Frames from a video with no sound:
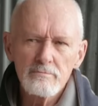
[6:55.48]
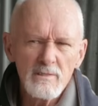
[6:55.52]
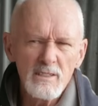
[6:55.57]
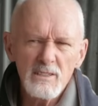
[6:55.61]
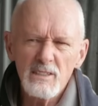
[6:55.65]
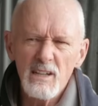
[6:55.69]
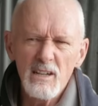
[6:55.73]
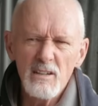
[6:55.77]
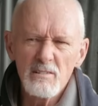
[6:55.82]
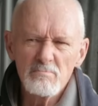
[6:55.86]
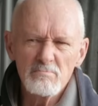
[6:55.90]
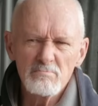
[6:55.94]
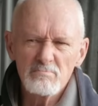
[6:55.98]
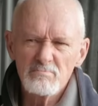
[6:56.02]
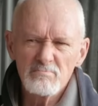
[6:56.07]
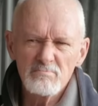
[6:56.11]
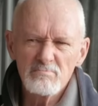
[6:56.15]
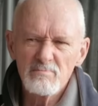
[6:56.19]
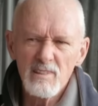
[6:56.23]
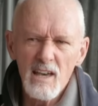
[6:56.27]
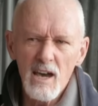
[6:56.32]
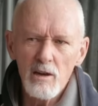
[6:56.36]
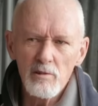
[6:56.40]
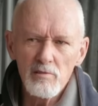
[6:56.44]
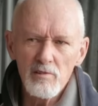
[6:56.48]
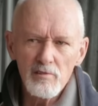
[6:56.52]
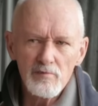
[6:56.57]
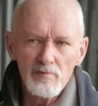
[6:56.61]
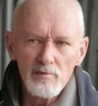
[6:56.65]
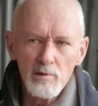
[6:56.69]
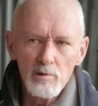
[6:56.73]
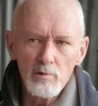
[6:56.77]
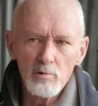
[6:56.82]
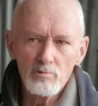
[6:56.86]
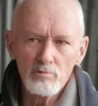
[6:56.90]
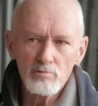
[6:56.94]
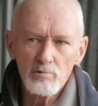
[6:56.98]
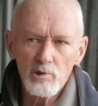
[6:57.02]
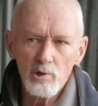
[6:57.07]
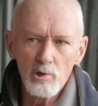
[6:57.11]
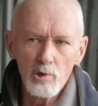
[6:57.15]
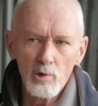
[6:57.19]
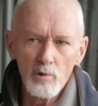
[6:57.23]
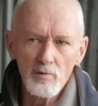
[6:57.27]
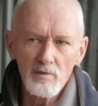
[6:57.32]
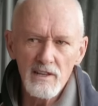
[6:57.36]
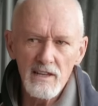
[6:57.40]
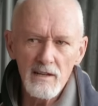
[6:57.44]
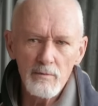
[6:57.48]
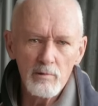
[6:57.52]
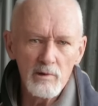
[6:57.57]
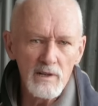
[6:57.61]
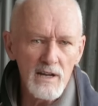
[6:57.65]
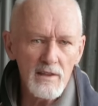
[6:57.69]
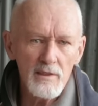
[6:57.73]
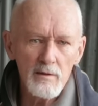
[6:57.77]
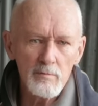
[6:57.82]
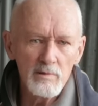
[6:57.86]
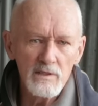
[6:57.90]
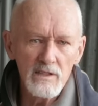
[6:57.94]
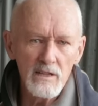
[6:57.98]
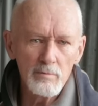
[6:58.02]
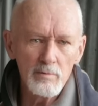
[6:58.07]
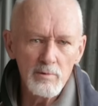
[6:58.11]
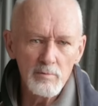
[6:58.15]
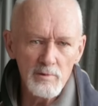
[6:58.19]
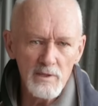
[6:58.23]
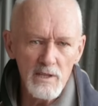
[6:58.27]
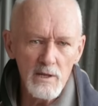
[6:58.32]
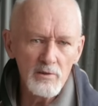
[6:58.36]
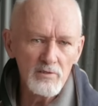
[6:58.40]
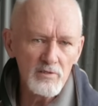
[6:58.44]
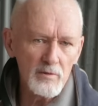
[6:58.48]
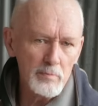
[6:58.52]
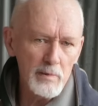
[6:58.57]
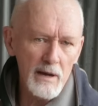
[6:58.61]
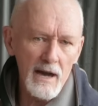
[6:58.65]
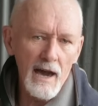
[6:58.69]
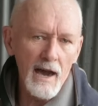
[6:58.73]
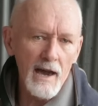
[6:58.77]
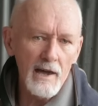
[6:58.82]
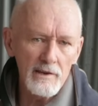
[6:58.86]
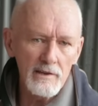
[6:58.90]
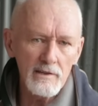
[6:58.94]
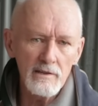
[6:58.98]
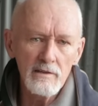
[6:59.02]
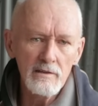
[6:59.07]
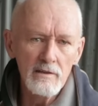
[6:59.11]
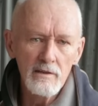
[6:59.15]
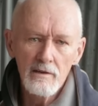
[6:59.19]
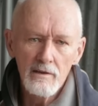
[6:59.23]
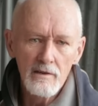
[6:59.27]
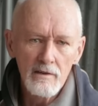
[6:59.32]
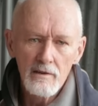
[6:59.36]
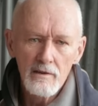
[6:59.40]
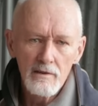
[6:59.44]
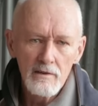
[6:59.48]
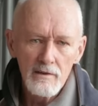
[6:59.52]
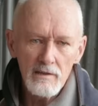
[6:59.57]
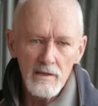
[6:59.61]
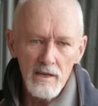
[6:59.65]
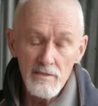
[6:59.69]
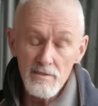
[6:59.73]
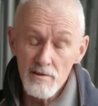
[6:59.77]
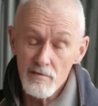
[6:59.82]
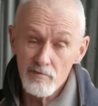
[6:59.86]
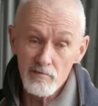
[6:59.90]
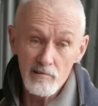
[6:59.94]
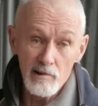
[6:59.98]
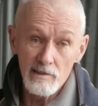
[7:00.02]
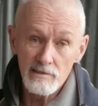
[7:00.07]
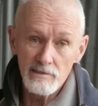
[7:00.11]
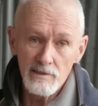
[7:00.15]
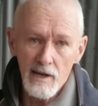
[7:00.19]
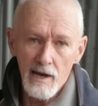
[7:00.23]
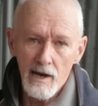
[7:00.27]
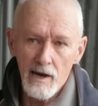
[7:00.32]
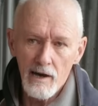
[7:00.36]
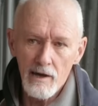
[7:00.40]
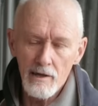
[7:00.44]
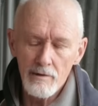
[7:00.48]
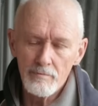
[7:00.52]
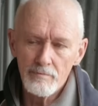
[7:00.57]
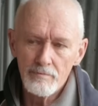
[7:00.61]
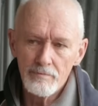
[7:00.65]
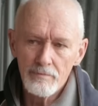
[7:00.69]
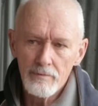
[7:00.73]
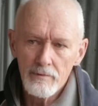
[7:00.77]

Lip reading: I don't know that we were called there by other people, but there was a party in the front yard.